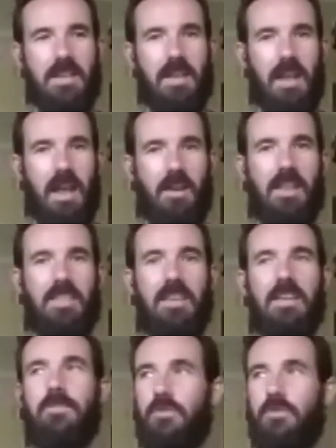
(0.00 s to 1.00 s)
And I think
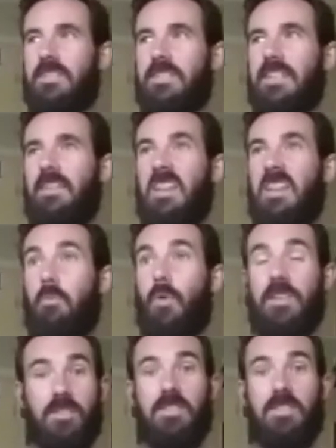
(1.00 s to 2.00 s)
if you just said to him, we
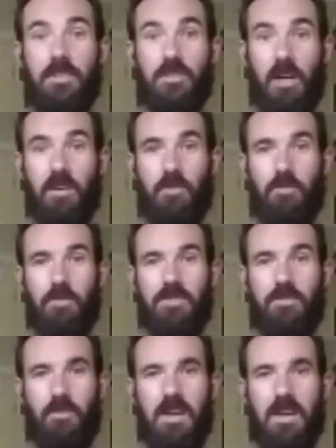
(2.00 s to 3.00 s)
just need a Juggernaut
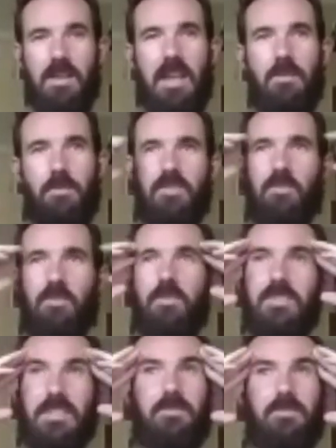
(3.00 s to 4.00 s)
story, he would sort of
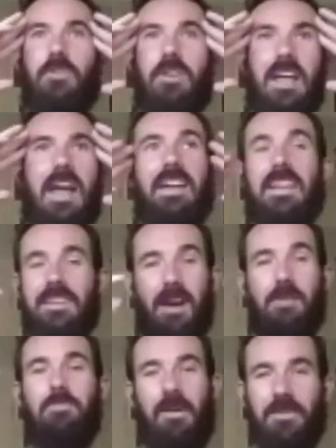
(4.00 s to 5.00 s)
sit for a day and he'd
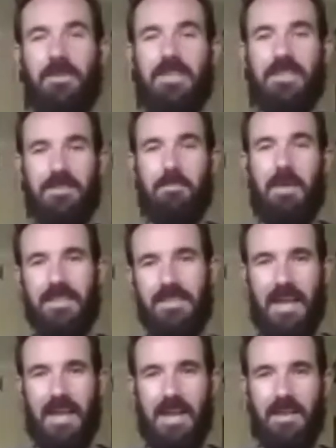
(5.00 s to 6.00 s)
come back with this amazing
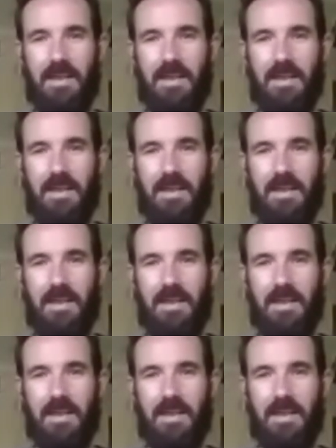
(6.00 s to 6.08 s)
take.